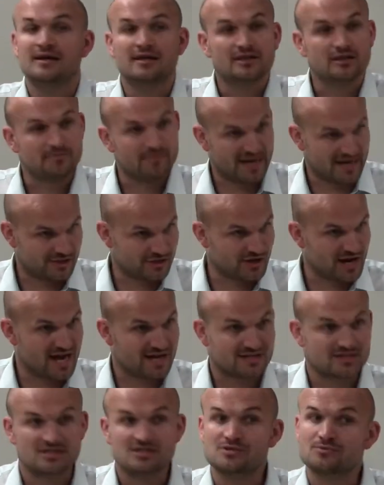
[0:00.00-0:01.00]
The major
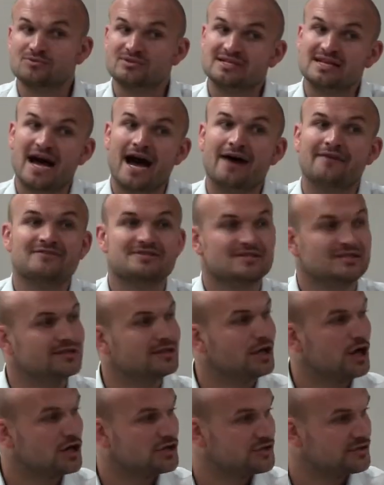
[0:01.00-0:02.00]
axis was obviously
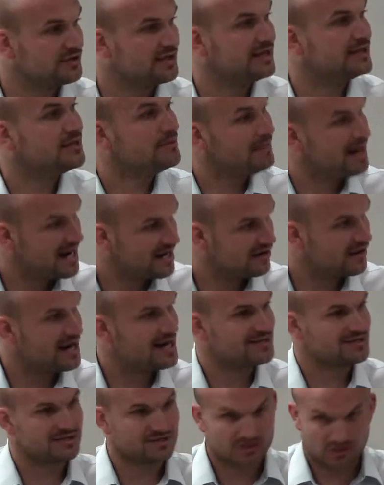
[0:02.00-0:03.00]
larger than the minor
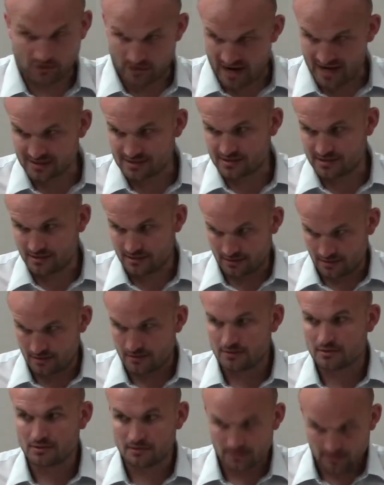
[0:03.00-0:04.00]
axis, correct?
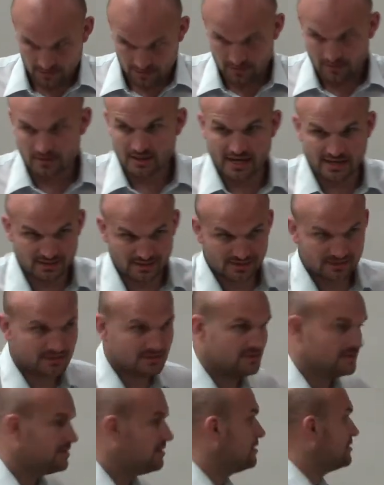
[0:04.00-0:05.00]
Yes?
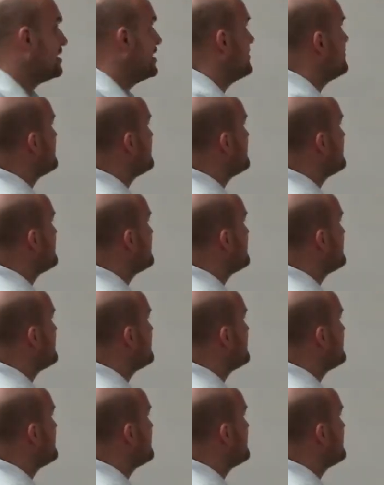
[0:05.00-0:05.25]
Okay.